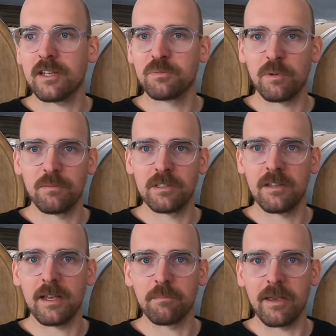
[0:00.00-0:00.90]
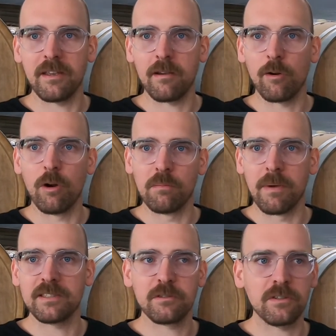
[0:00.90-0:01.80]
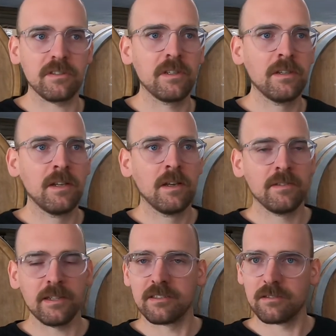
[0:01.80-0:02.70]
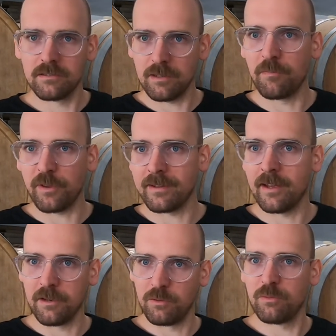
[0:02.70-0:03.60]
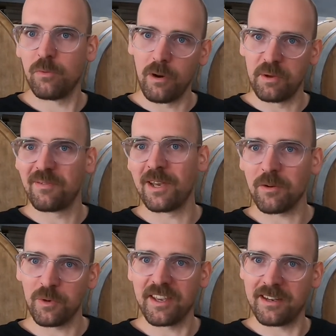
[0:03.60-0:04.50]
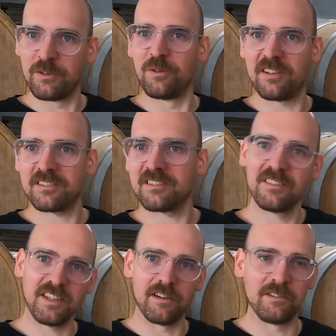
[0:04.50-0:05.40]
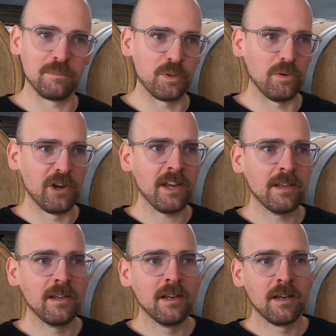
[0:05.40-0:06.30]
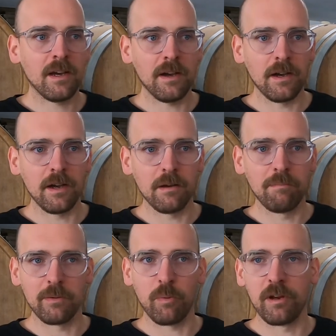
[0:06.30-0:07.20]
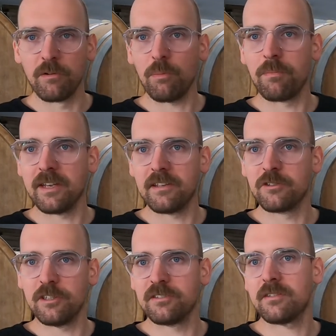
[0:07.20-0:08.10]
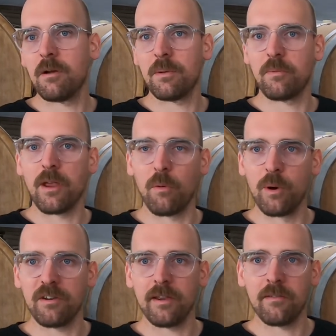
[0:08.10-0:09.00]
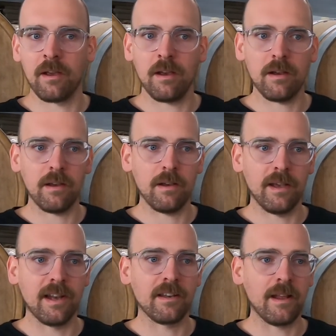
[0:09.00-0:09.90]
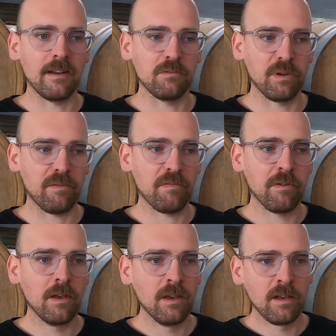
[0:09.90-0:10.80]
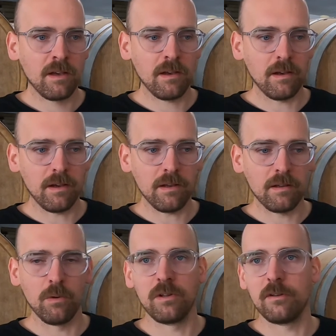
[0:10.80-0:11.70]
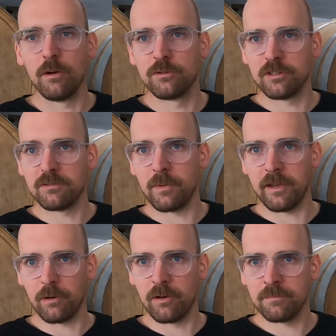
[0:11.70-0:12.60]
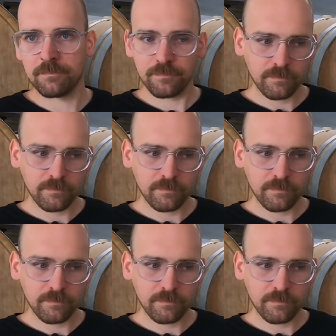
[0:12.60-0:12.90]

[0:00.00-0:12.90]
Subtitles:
to experiment like making our own mustard. That's something like where we think we can do this here in the brewery. But we are not making cheese here, but we are working hand in hand with a local goat cheese maker.